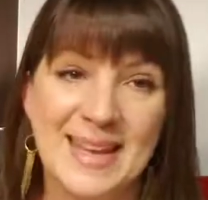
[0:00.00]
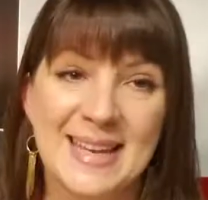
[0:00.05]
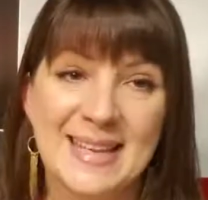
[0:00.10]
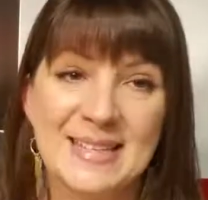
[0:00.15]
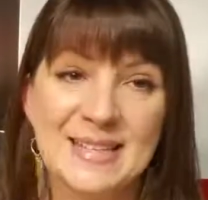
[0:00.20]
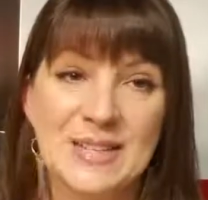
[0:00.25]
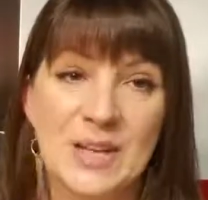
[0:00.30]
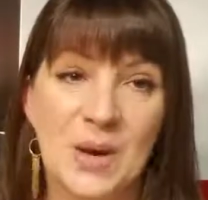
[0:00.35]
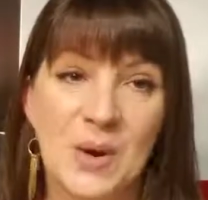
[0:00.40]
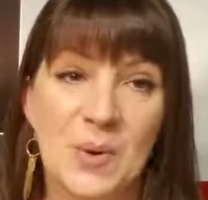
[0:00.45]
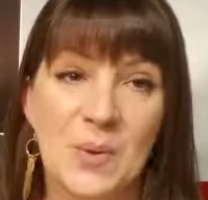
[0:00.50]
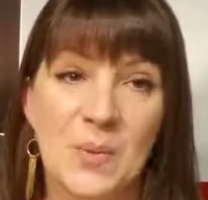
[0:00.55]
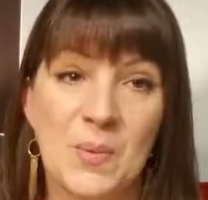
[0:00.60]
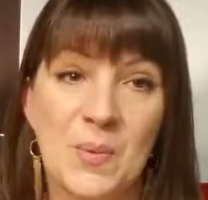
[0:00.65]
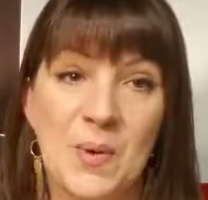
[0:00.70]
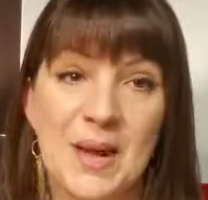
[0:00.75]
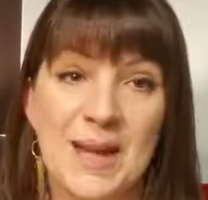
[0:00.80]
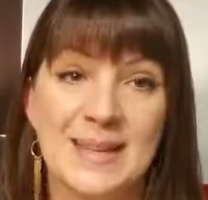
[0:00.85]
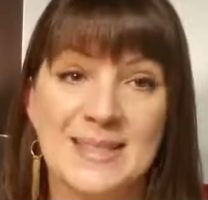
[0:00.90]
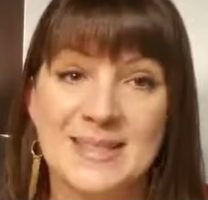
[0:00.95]
So
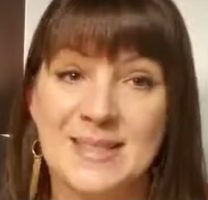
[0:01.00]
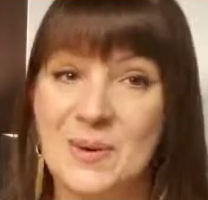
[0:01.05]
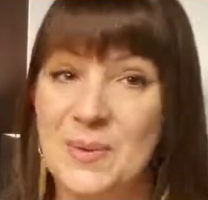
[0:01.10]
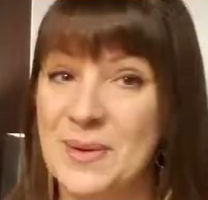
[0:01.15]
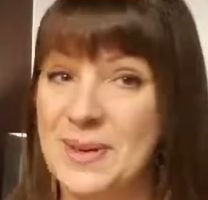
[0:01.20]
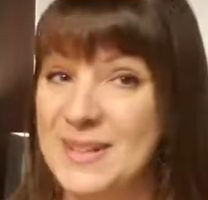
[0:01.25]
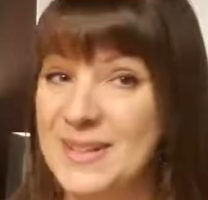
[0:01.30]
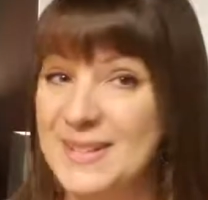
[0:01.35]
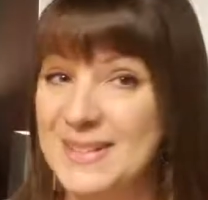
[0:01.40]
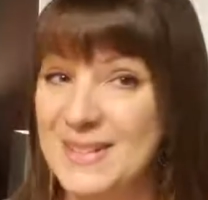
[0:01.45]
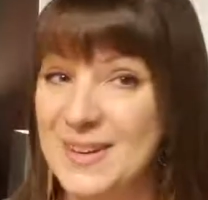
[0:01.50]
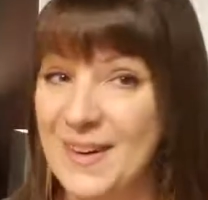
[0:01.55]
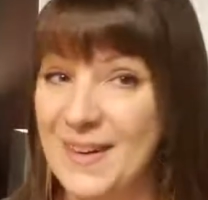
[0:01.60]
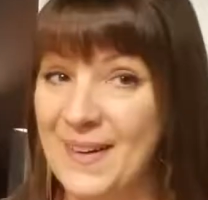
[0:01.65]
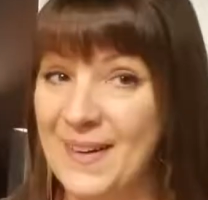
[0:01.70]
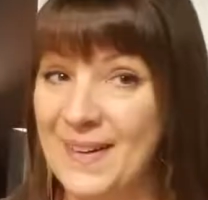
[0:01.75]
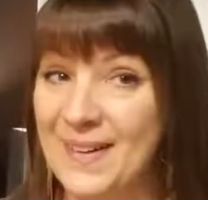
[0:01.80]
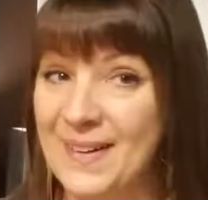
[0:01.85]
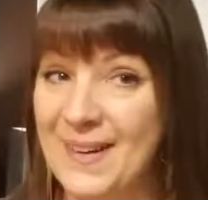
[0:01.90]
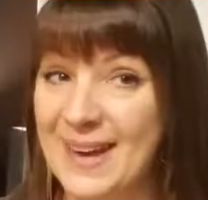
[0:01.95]
it's going to
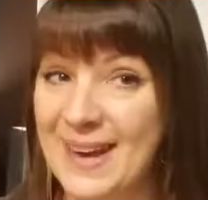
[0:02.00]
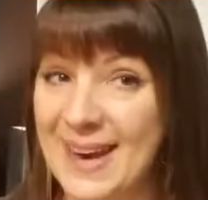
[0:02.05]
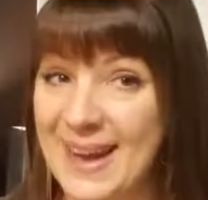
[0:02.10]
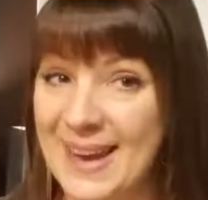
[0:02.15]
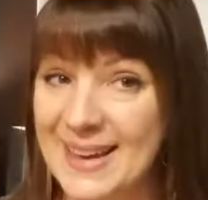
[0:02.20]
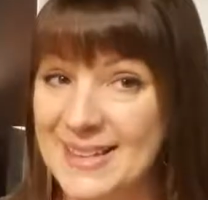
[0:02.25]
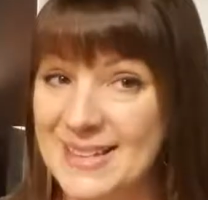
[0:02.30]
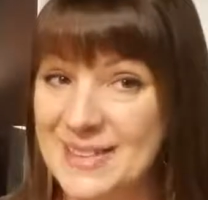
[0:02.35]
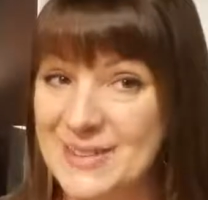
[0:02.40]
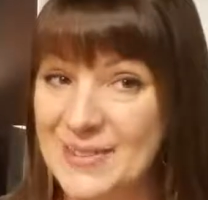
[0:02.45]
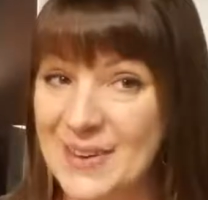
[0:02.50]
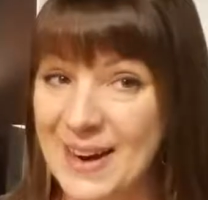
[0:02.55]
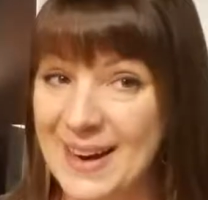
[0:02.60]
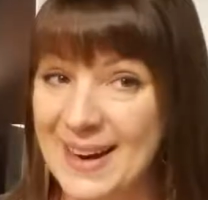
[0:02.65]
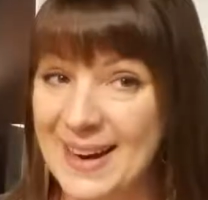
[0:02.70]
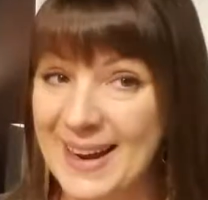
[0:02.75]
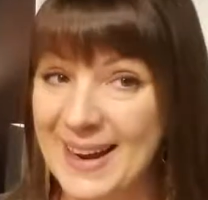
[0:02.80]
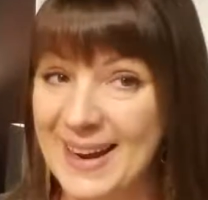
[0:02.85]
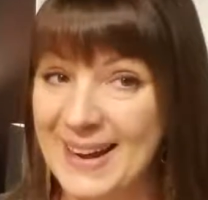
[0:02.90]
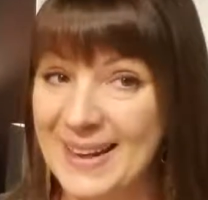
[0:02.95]
start next
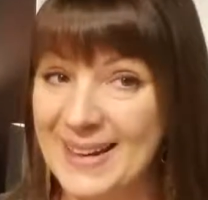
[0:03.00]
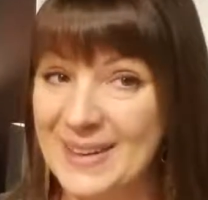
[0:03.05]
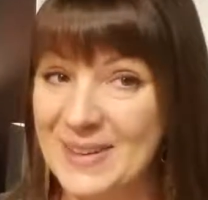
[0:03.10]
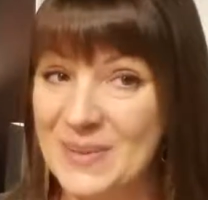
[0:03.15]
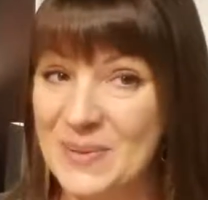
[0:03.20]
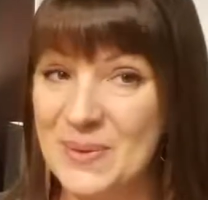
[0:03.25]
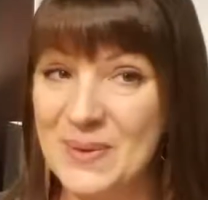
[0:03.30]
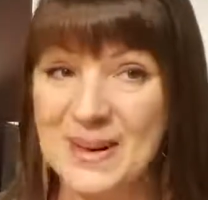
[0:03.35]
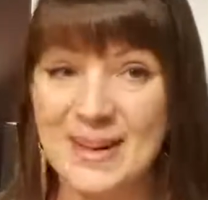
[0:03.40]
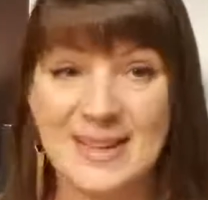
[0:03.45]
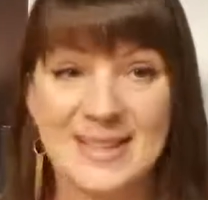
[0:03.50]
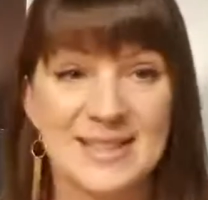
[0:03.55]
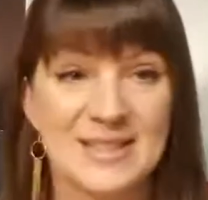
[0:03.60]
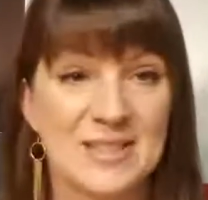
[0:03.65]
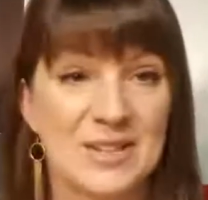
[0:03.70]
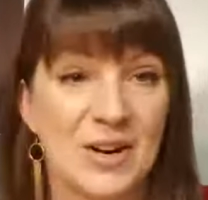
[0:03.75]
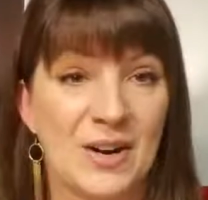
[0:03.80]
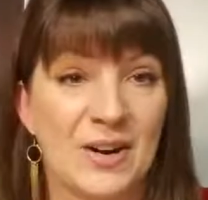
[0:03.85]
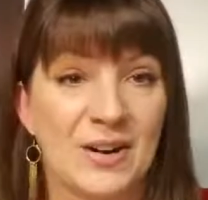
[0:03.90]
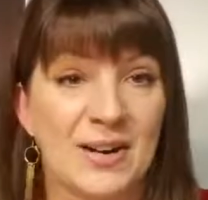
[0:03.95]
Friday. We're going to
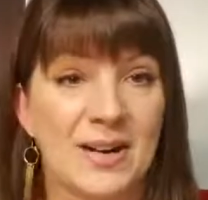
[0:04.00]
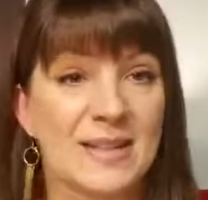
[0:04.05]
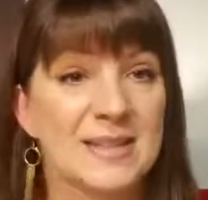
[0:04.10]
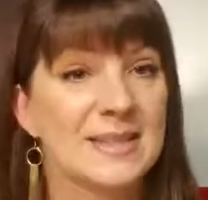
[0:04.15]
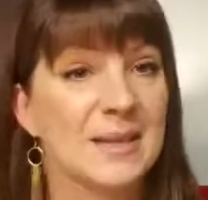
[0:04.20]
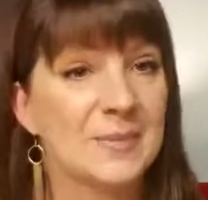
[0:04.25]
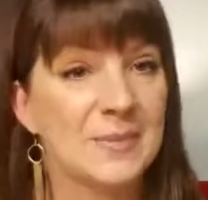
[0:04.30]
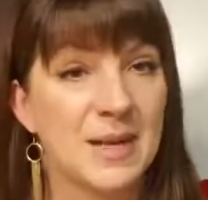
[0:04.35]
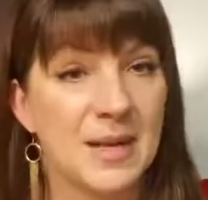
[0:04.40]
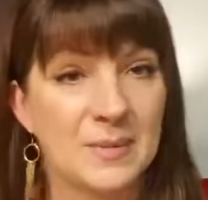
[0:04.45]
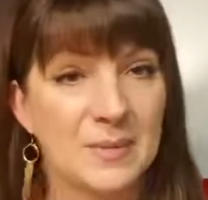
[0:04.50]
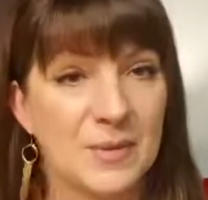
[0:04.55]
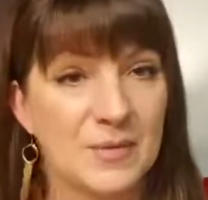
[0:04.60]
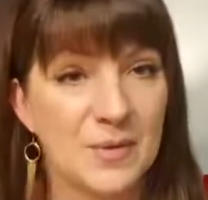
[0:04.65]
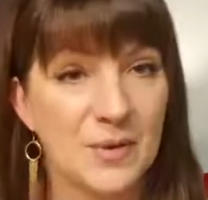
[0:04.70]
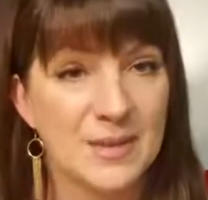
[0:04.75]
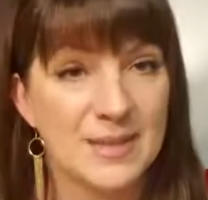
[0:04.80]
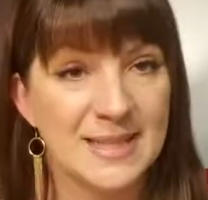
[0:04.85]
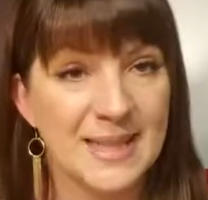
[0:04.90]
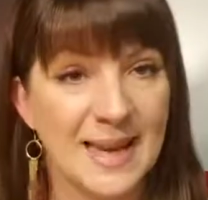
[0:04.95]
start sometime
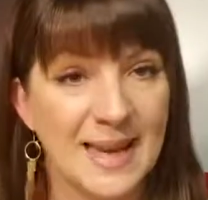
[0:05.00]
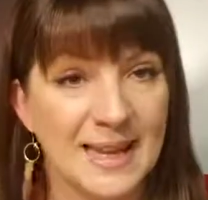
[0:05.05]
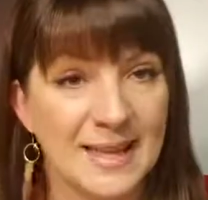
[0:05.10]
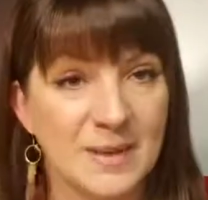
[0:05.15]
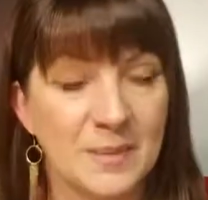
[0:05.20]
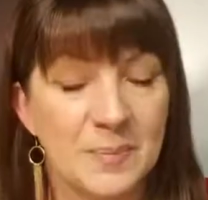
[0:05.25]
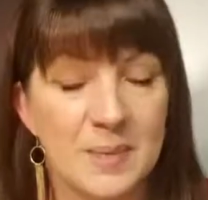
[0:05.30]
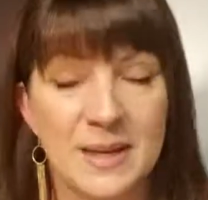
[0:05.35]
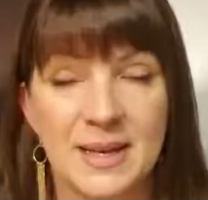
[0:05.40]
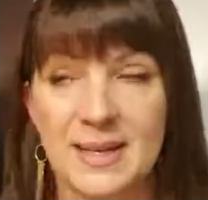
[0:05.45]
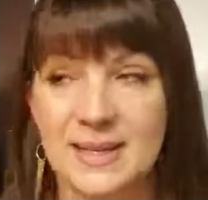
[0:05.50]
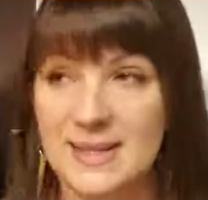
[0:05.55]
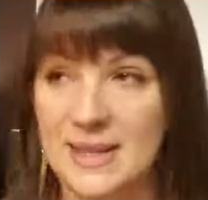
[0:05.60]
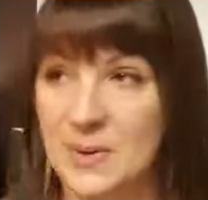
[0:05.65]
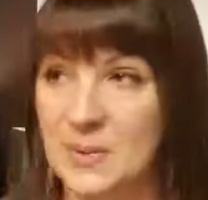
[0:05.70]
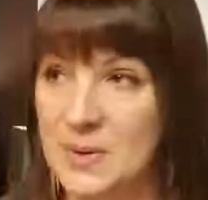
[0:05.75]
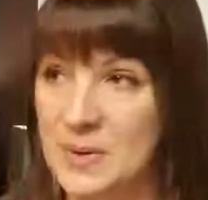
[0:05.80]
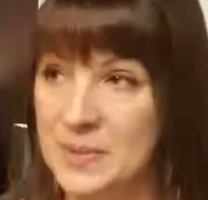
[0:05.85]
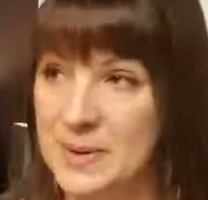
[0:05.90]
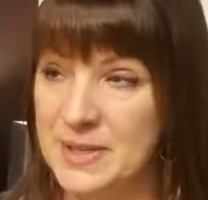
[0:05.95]
before 10 because I
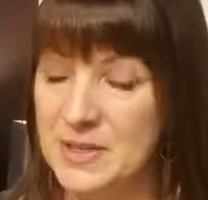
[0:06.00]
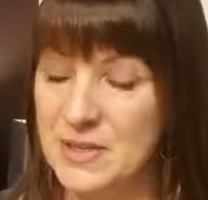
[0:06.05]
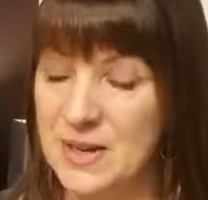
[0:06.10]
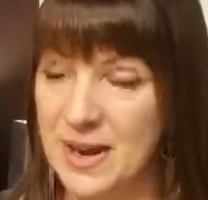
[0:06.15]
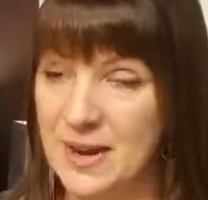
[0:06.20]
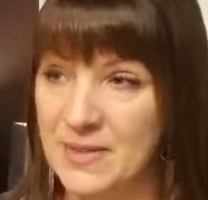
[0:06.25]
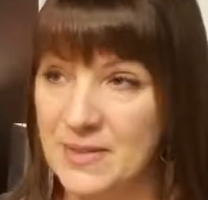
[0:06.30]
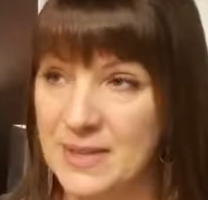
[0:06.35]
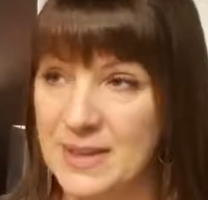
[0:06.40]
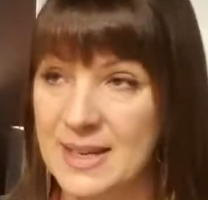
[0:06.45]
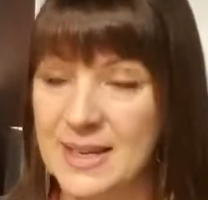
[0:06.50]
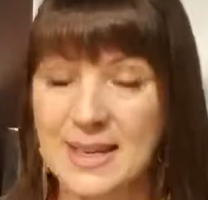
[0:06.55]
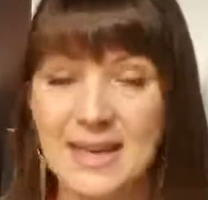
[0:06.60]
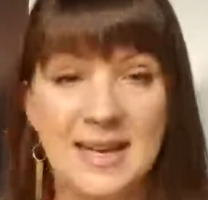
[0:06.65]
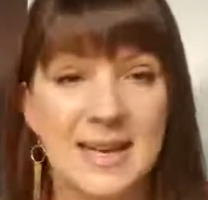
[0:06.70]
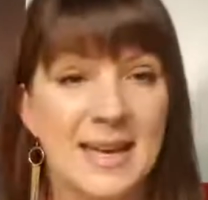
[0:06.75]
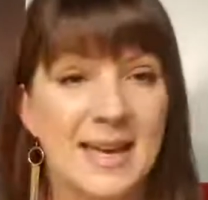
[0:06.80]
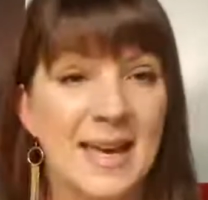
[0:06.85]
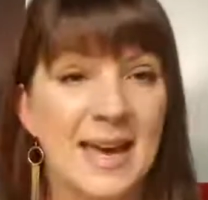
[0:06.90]
will be traveling.